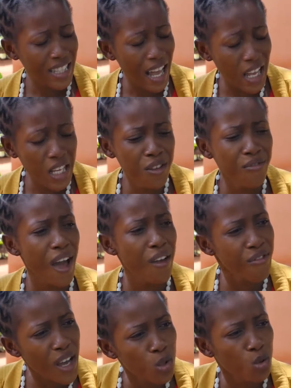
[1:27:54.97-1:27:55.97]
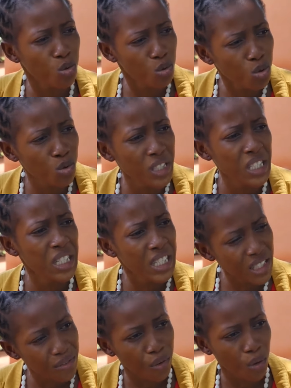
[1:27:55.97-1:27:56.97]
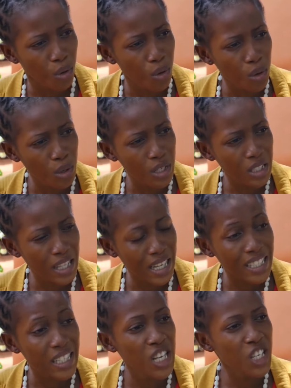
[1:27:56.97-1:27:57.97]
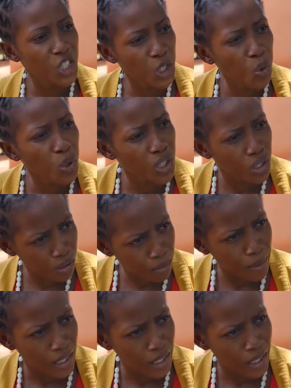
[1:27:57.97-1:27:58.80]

That if I fail to do the needful, that she will kill